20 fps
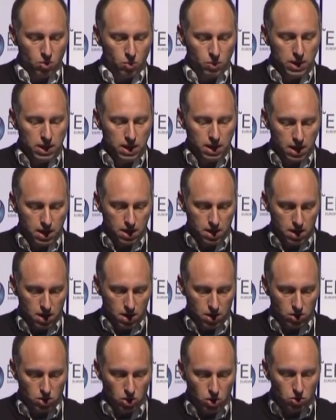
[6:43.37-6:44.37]
We
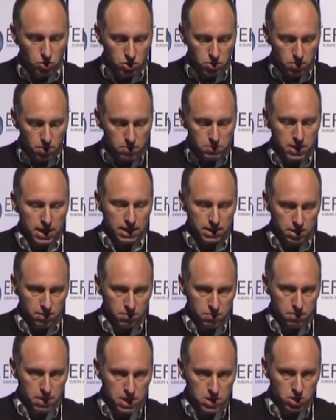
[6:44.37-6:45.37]
used some
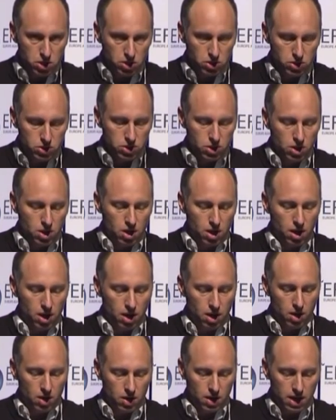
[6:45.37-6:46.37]
objective measures
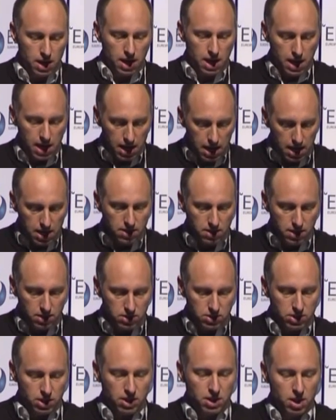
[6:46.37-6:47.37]
in
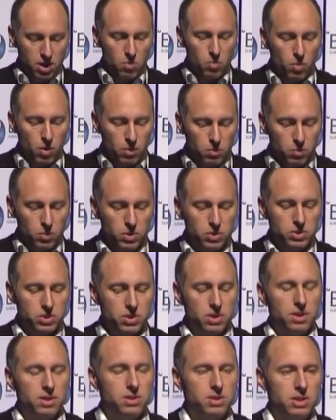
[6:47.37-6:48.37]
this study, and one was
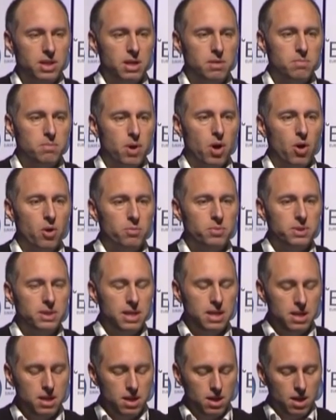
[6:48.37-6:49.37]
skin
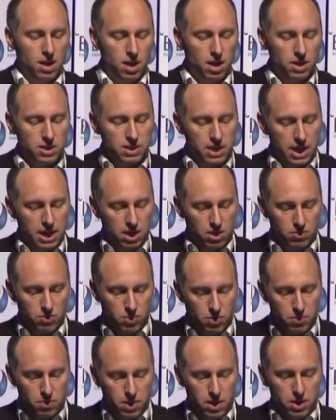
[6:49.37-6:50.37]
biopsy taken
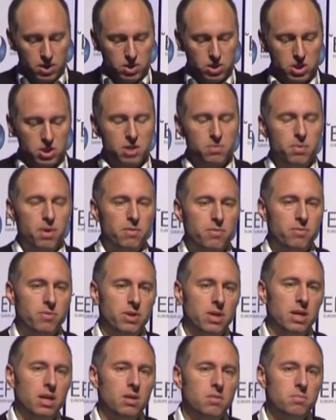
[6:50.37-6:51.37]
from just above
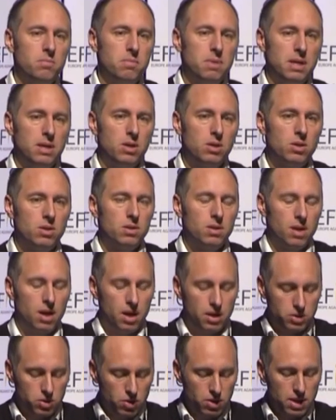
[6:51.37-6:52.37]
the
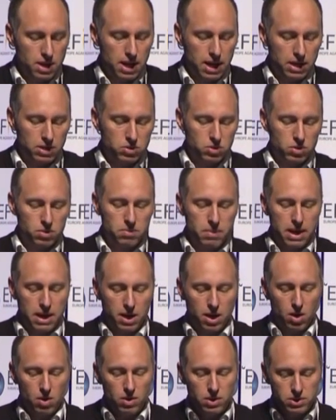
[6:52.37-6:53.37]
the lateral
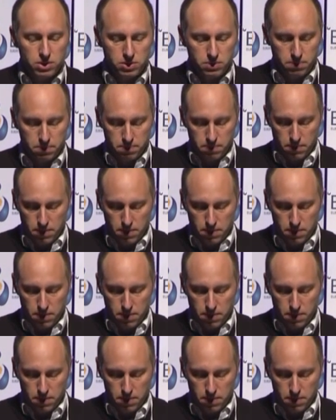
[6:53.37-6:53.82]
malleolus,